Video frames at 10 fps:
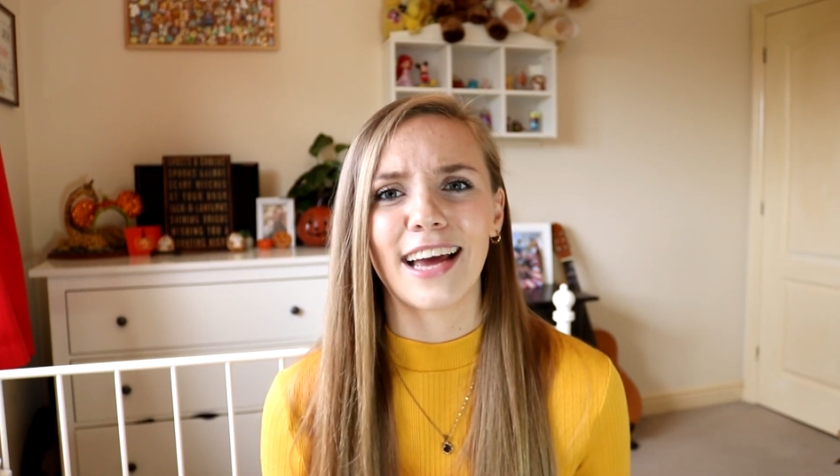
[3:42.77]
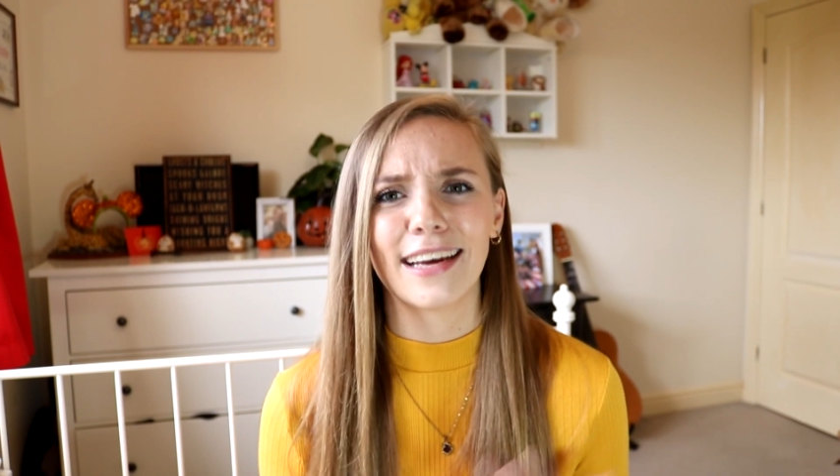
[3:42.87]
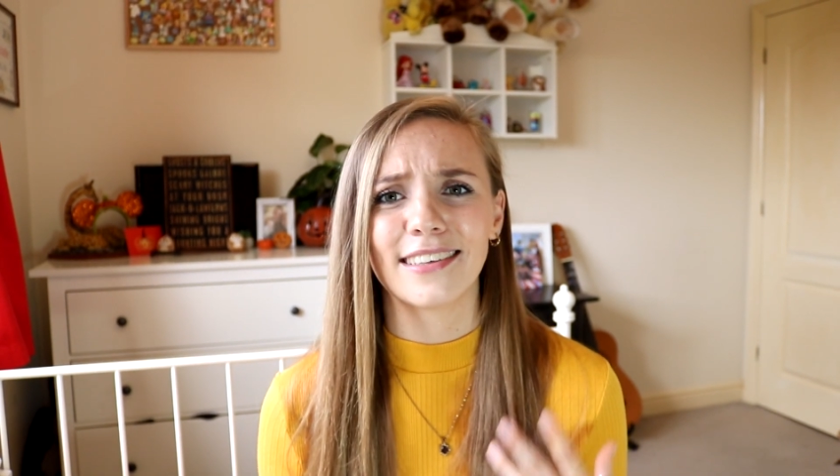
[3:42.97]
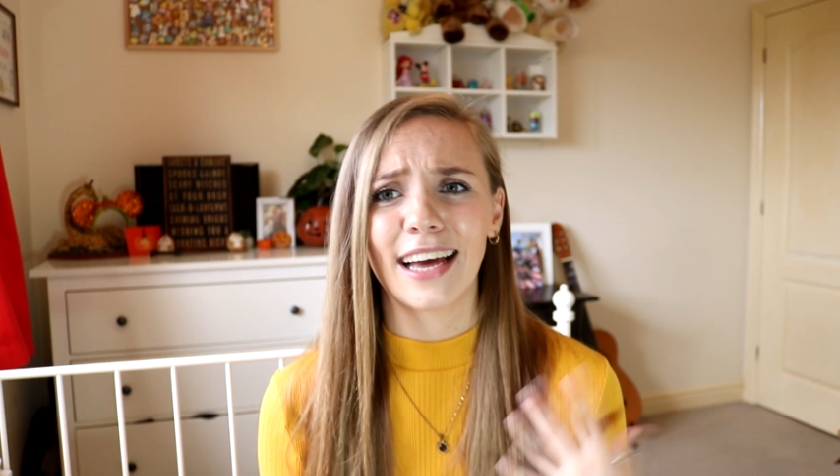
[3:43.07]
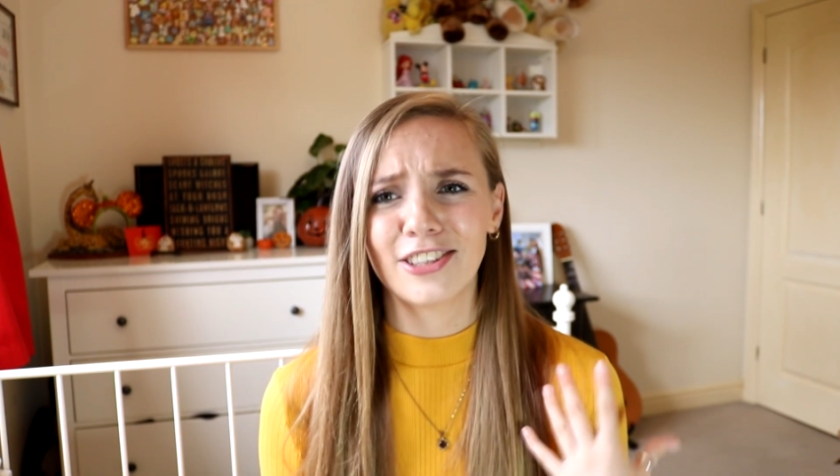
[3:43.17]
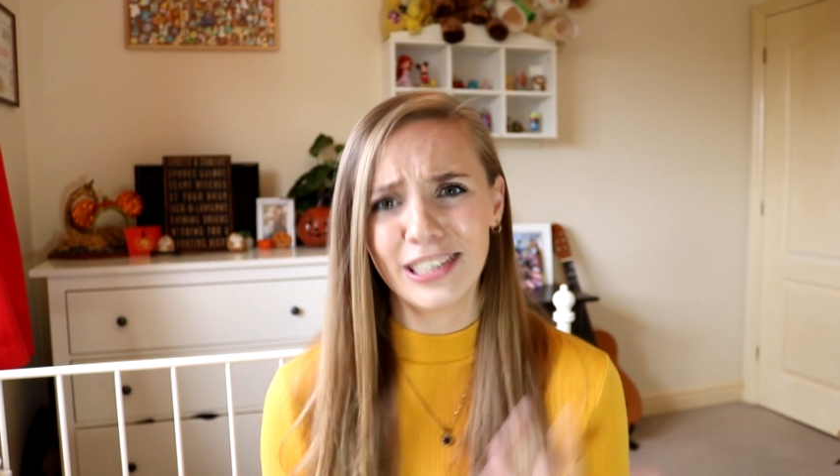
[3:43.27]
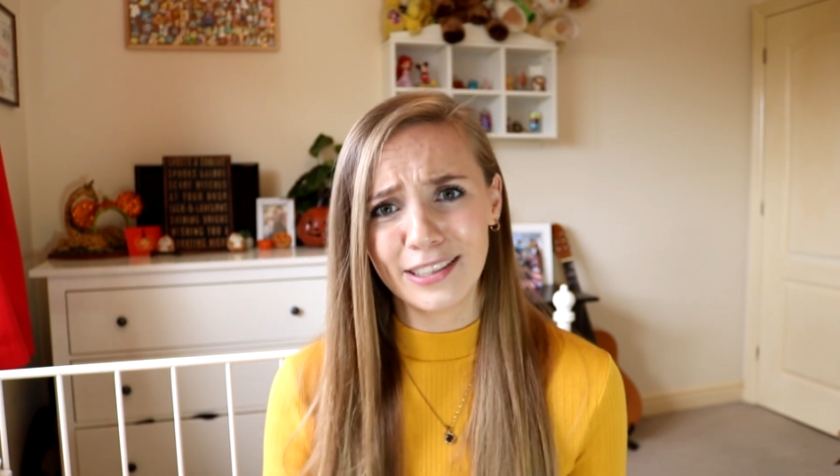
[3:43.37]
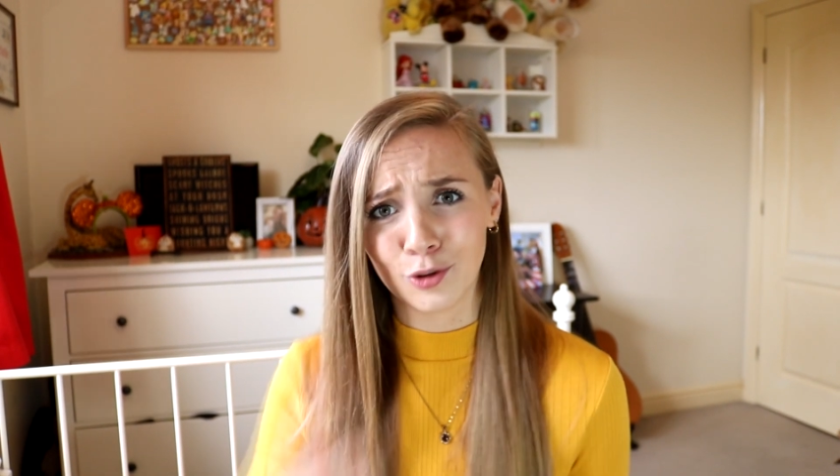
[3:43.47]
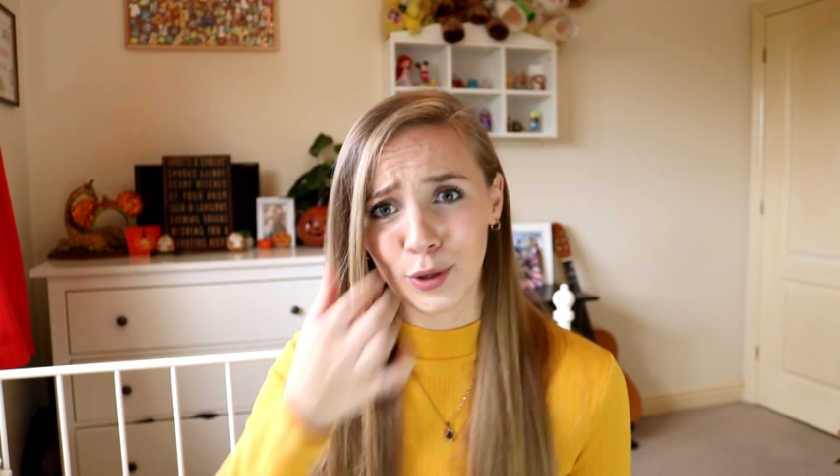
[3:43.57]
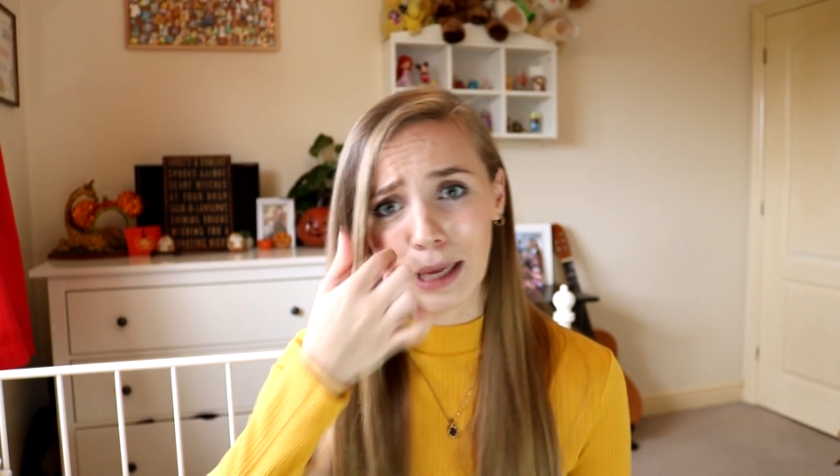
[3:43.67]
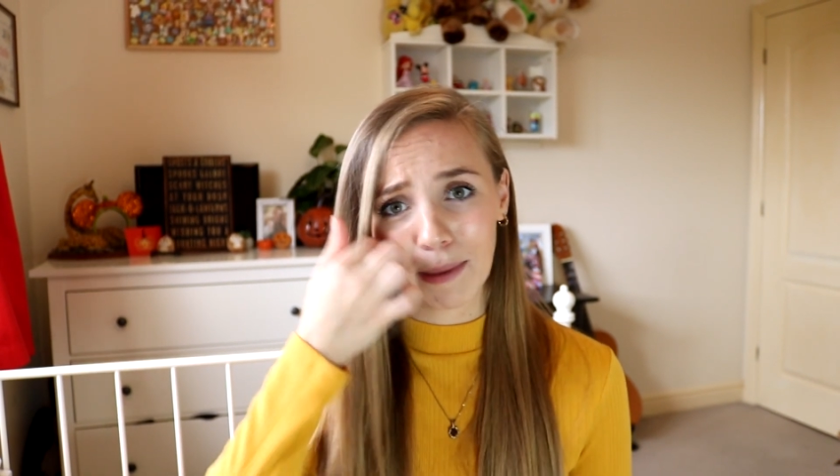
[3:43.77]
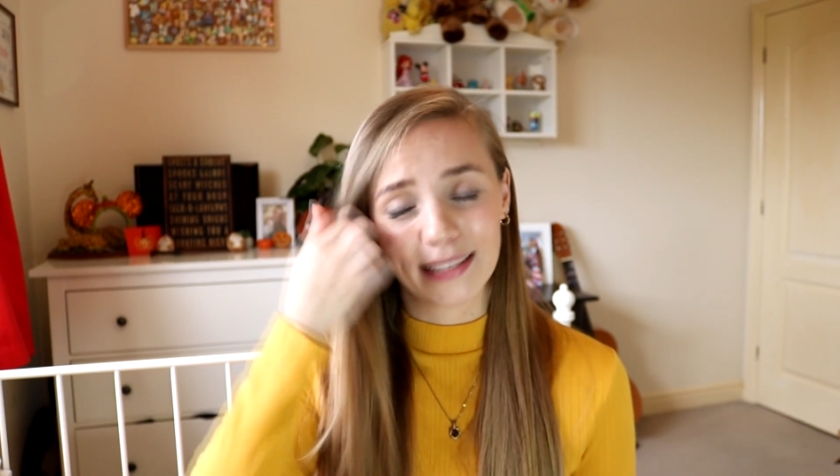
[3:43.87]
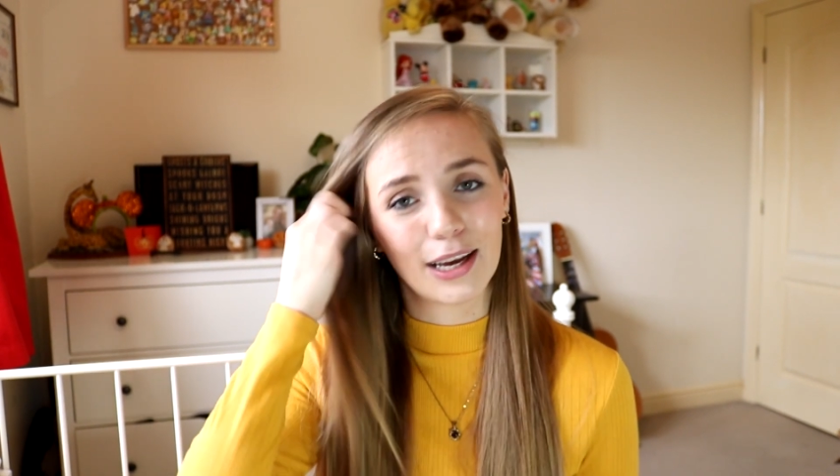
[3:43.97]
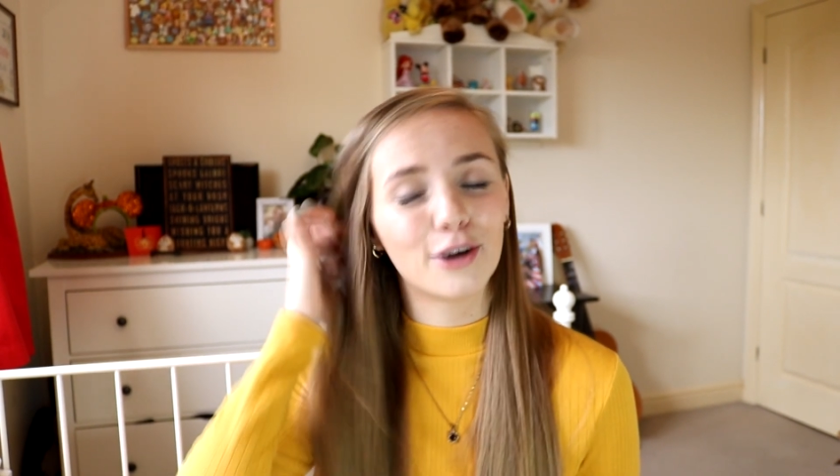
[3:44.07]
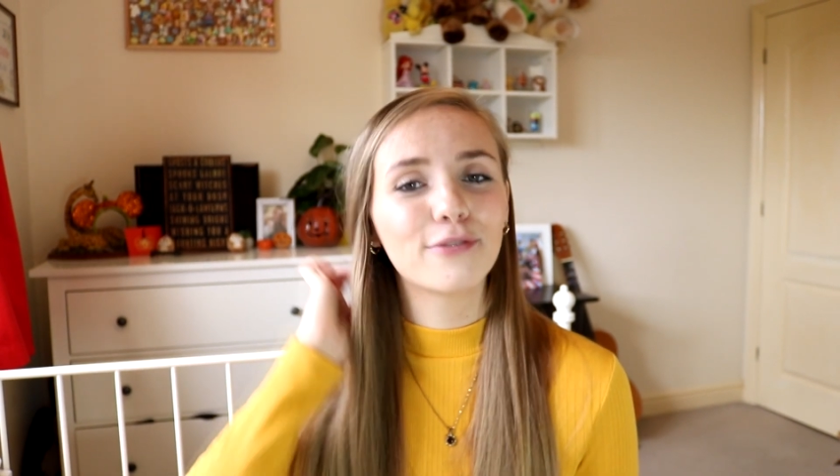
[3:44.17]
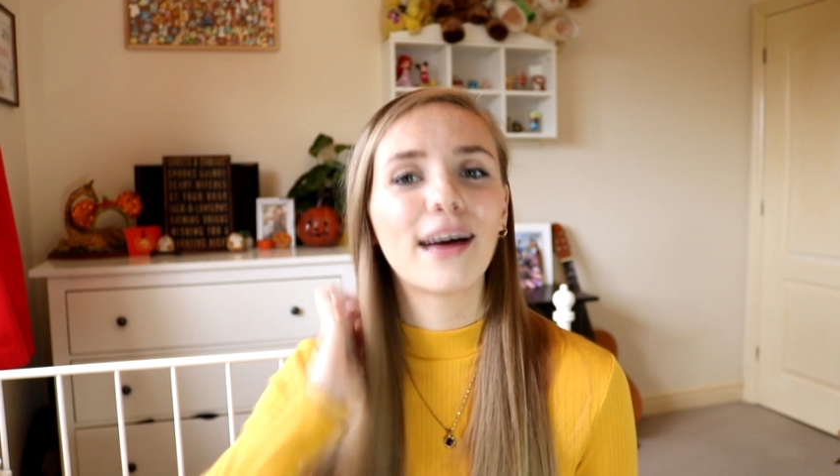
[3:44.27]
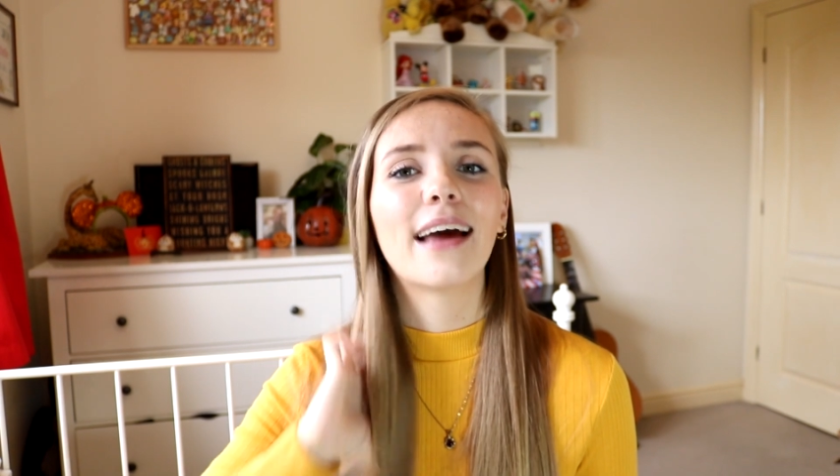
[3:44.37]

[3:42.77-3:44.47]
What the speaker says: and actually enjoying myself.